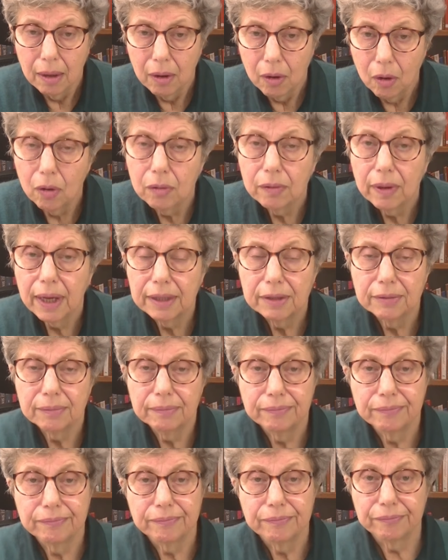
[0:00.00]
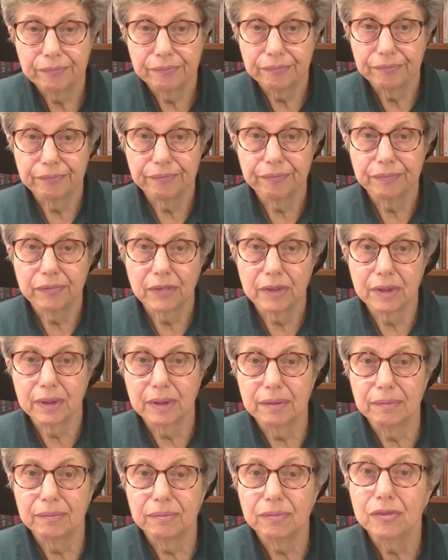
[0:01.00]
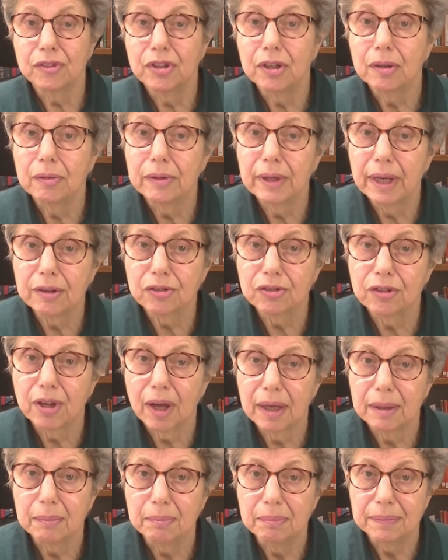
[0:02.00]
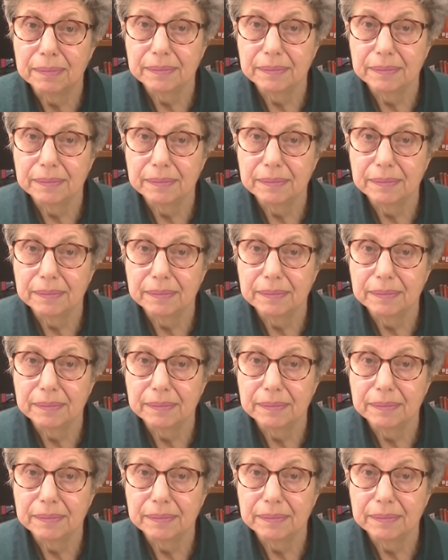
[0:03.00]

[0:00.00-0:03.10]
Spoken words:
All right, till next time.